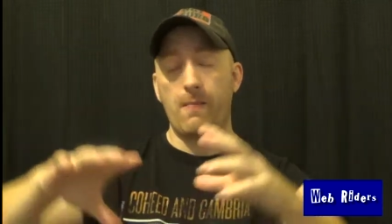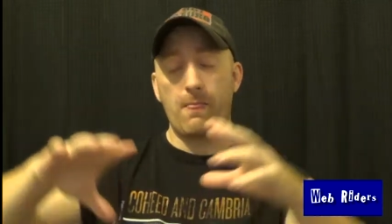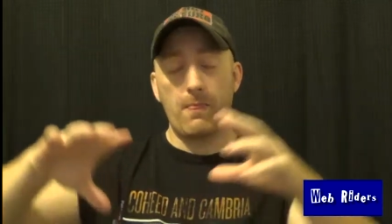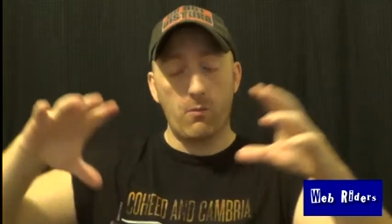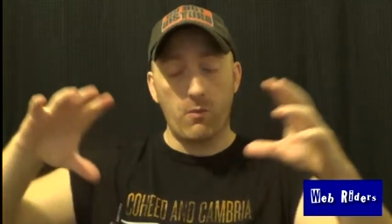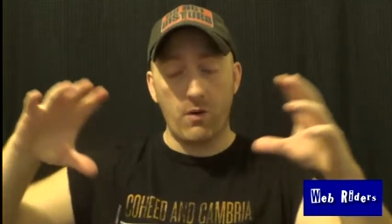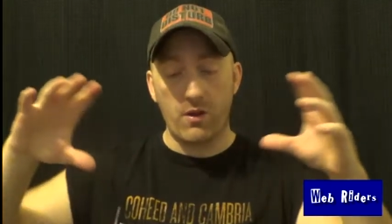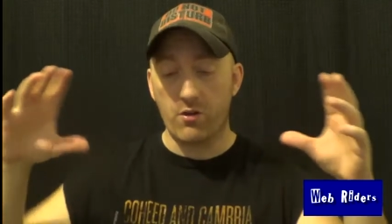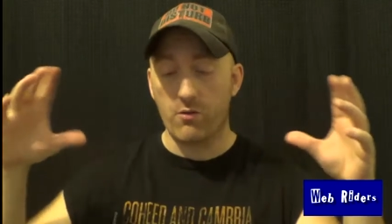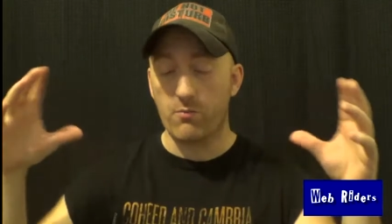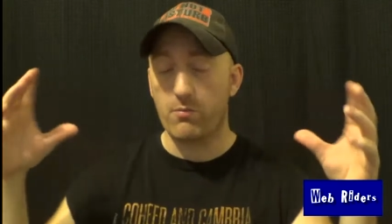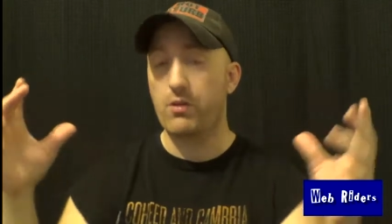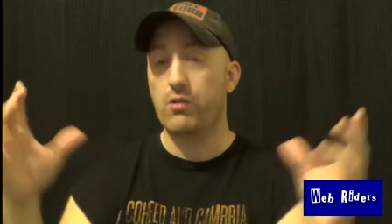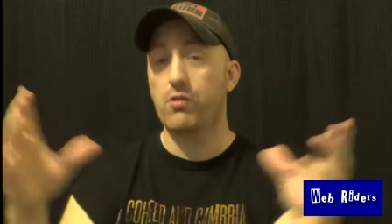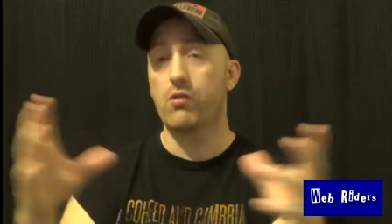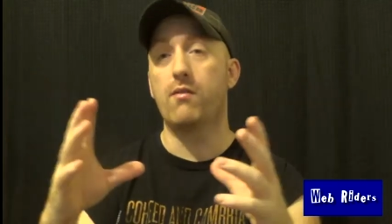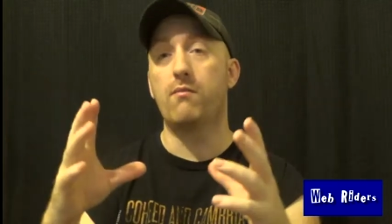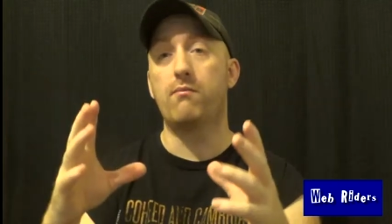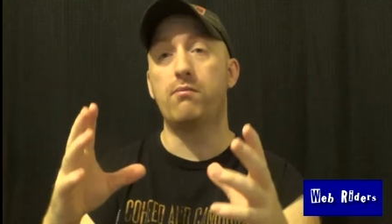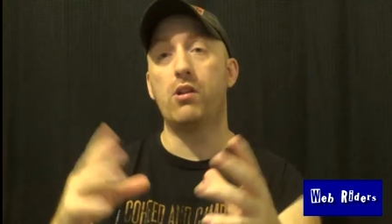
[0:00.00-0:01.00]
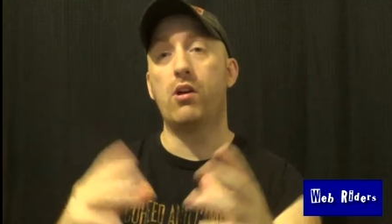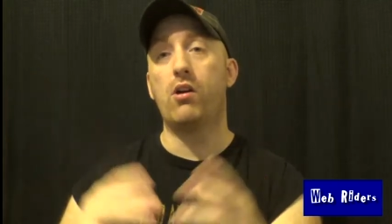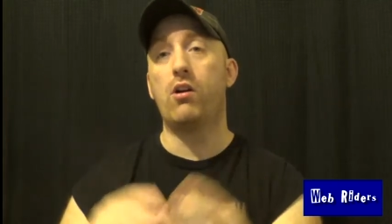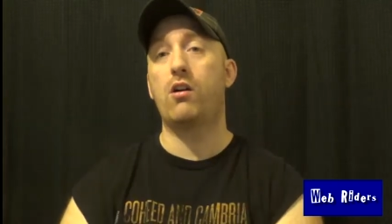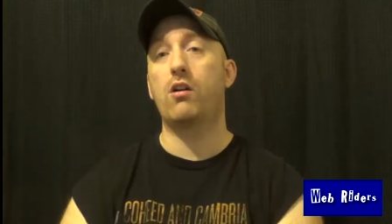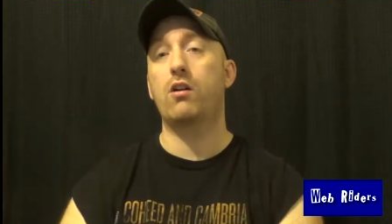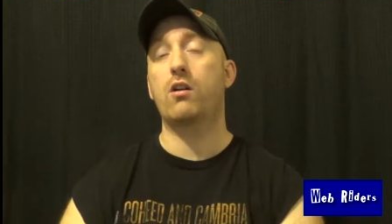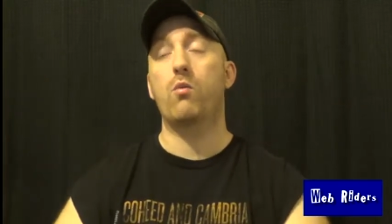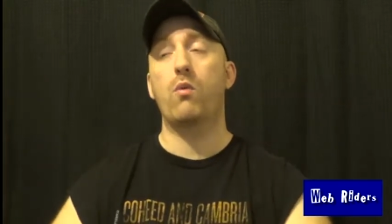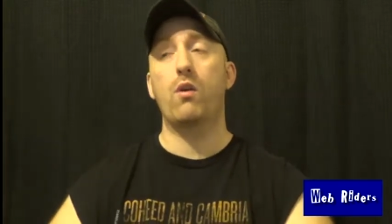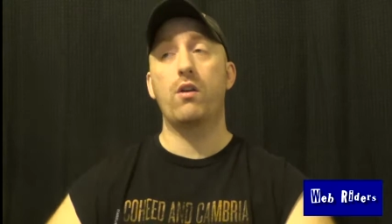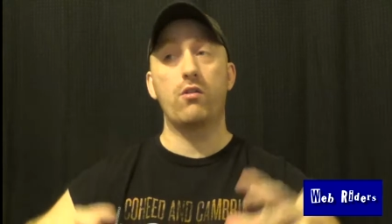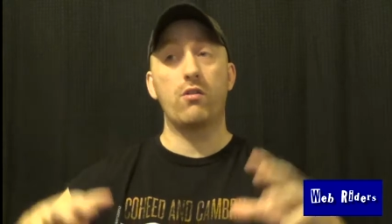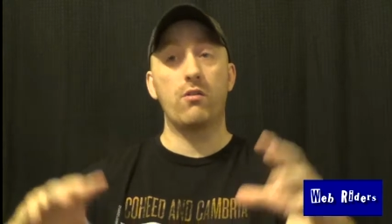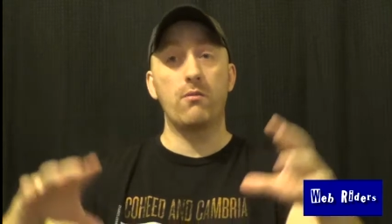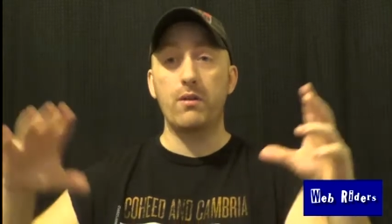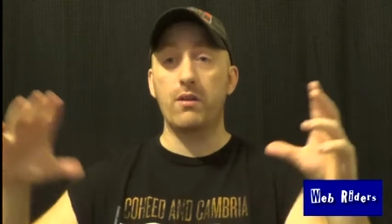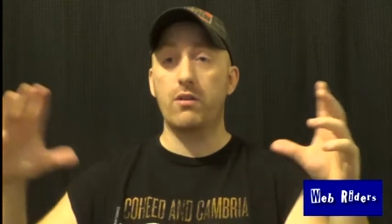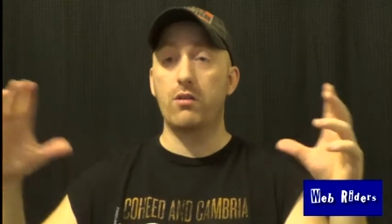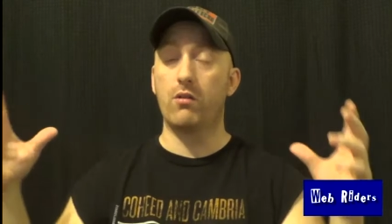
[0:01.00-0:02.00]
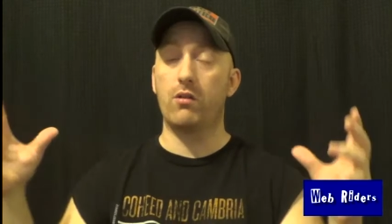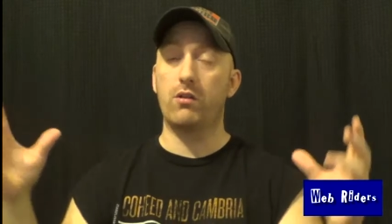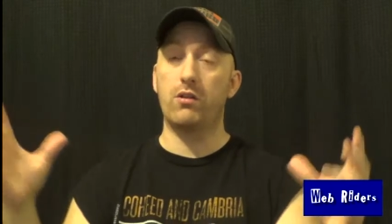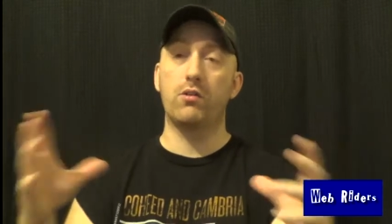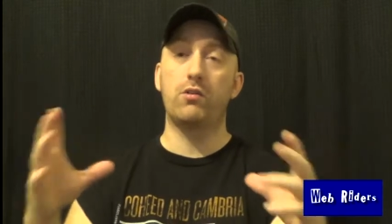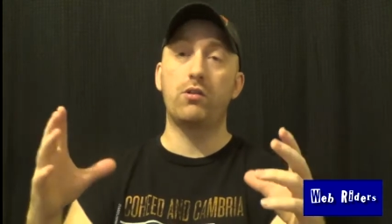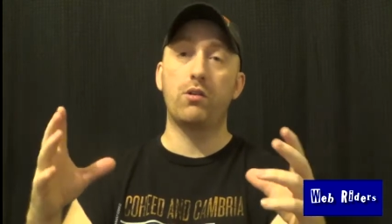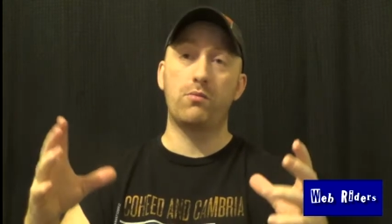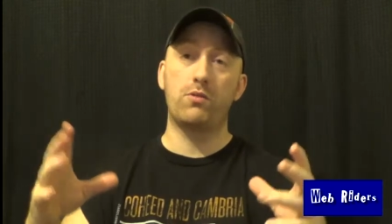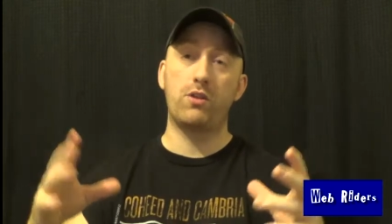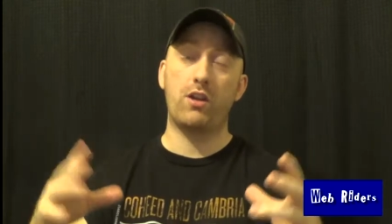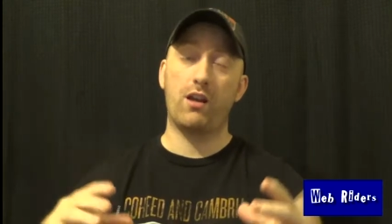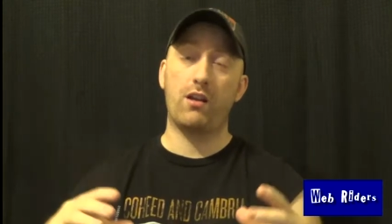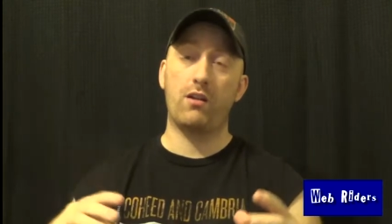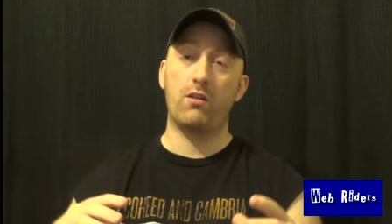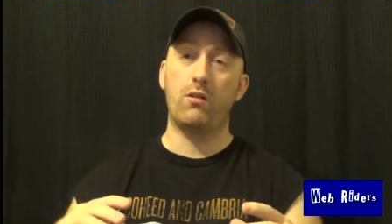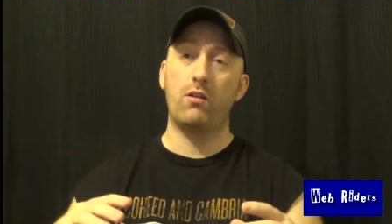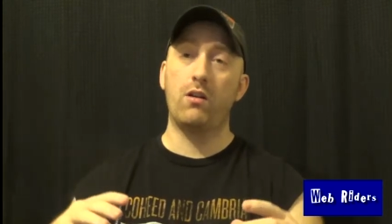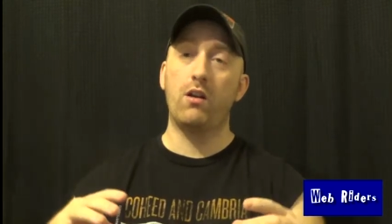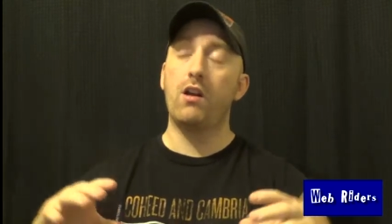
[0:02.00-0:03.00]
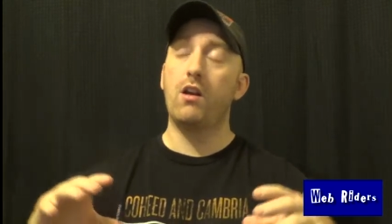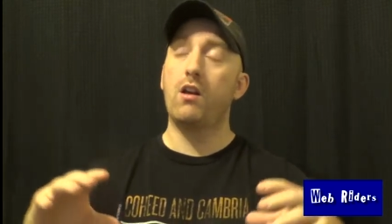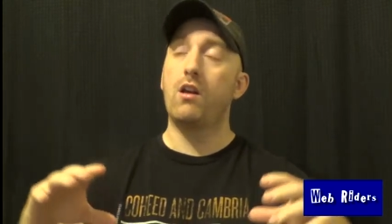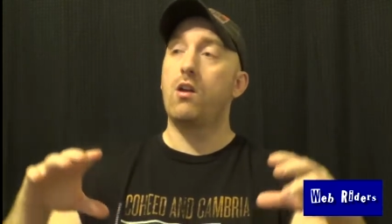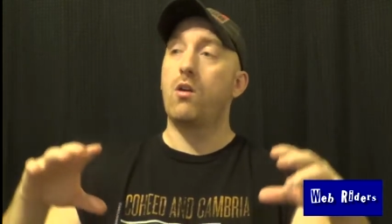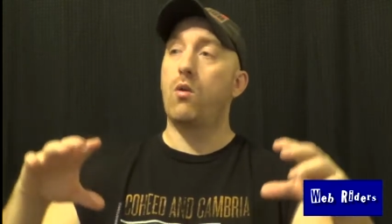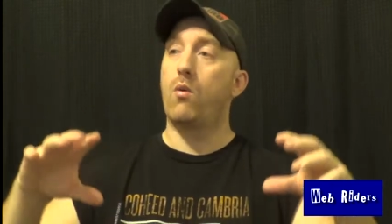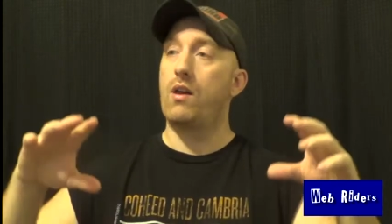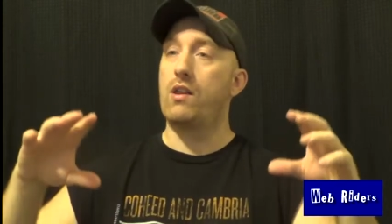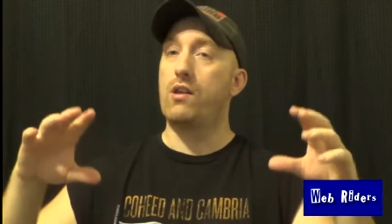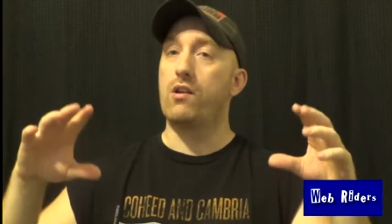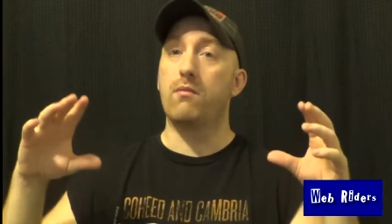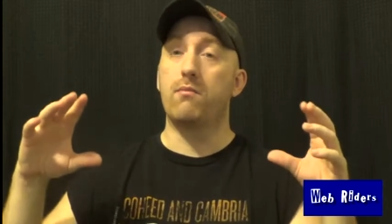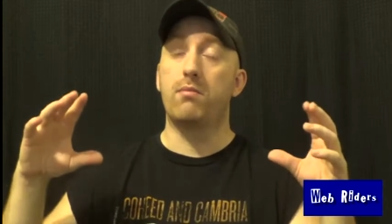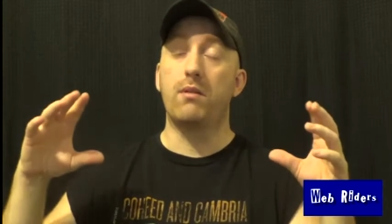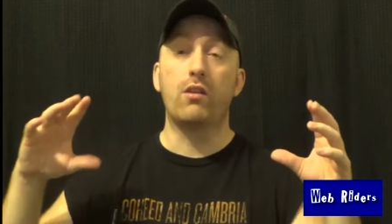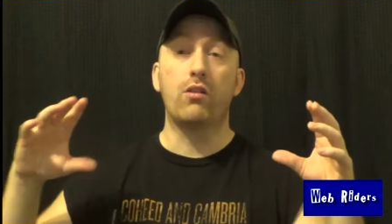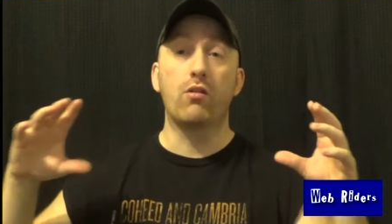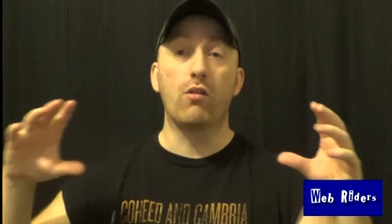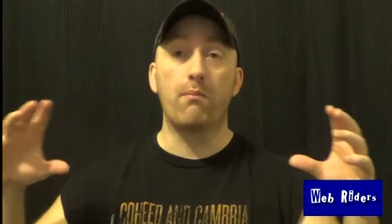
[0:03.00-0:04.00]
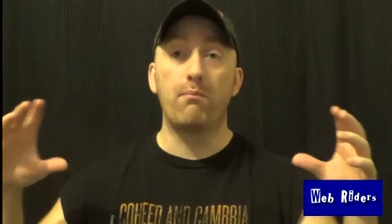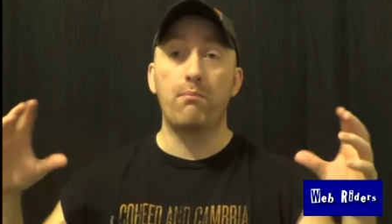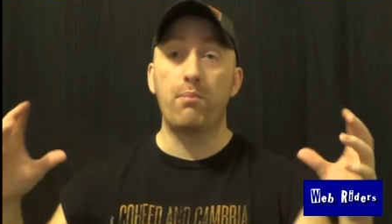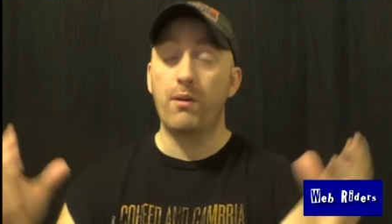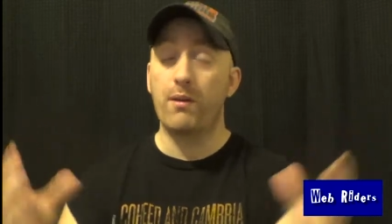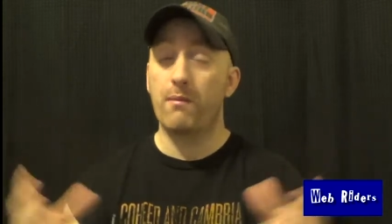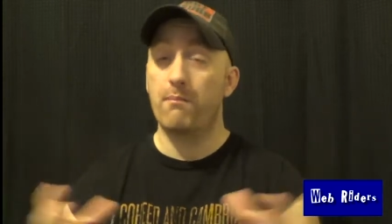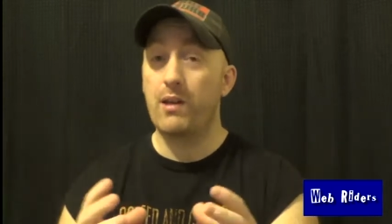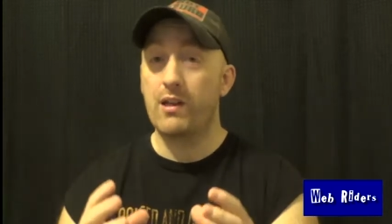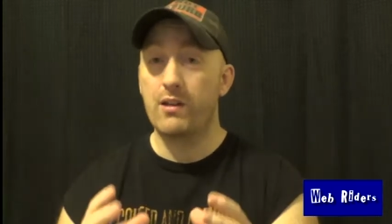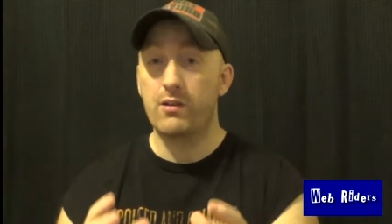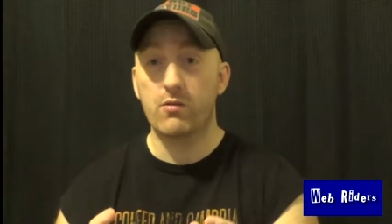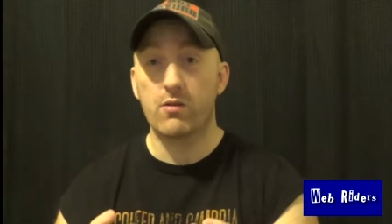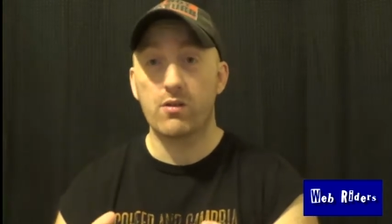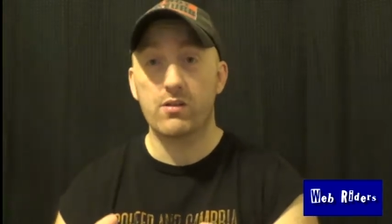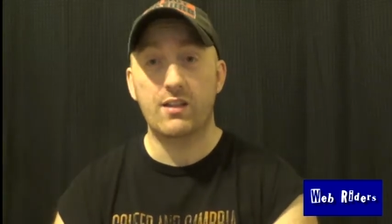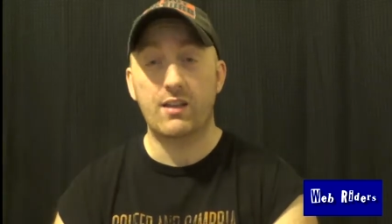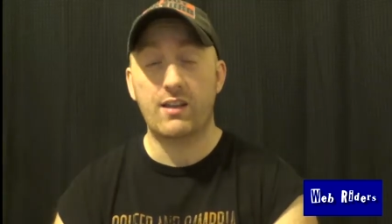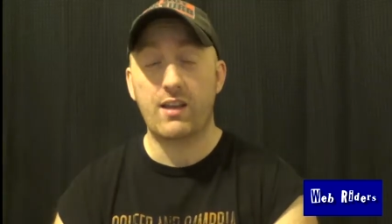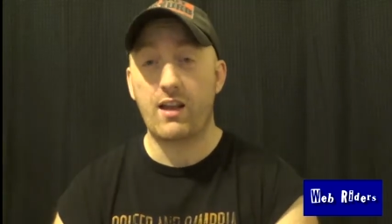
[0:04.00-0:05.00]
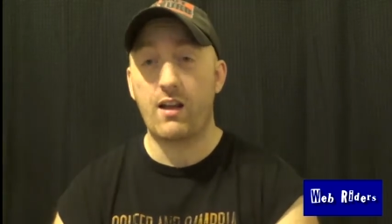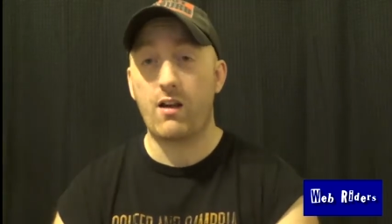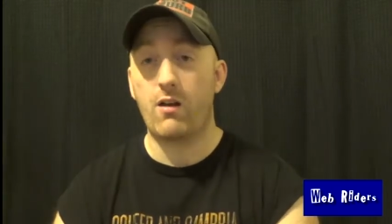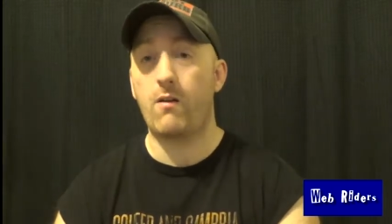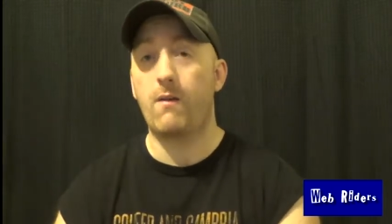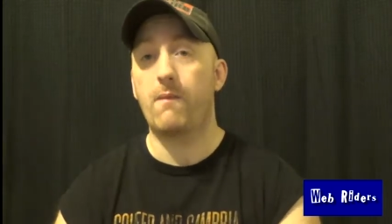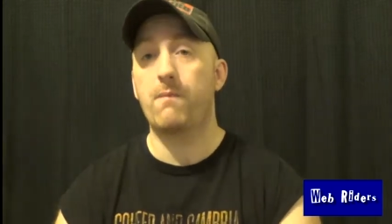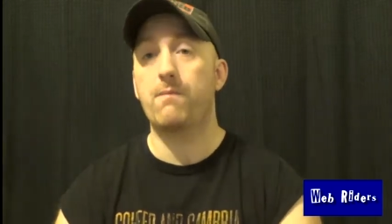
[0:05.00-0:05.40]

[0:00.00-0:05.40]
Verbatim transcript: whether it be through a blog, whether it be through a YouTube channel, whether it be through a Pinterest account.